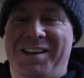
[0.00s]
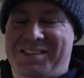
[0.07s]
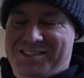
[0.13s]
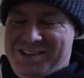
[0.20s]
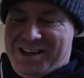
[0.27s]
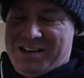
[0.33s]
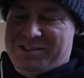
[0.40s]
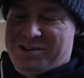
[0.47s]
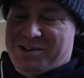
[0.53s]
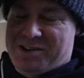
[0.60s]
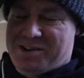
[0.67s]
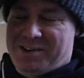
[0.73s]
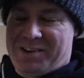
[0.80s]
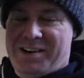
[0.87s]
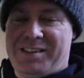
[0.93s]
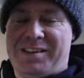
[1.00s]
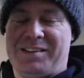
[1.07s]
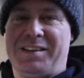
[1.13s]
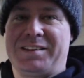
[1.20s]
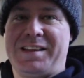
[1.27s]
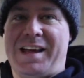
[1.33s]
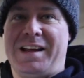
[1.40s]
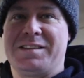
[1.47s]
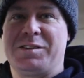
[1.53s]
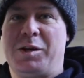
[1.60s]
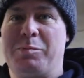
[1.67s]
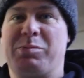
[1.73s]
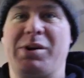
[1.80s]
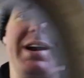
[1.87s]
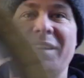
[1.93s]
That's not dirt or anything like that. It's all
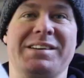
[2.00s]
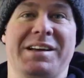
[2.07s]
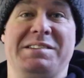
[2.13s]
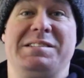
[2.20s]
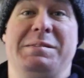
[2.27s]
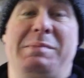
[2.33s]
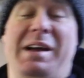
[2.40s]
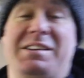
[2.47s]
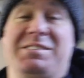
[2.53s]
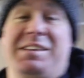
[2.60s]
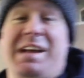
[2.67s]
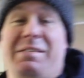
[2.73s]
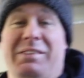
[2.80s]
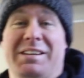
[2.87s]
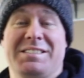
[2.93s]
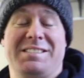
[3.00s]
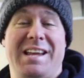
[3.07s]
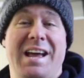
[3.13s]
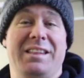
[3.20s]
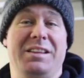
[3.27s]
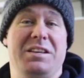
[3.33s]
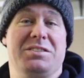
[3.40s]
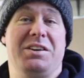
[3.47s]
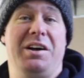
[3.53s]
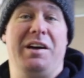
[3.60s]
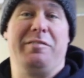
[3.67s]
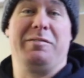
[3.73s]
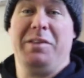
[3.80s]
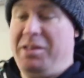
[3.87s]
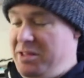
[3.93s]
brake dust. I'm actually having to sand these
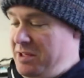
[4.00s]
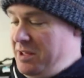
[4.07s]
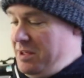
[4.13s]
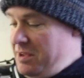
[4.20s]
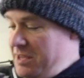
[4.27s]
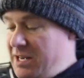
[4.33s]
off.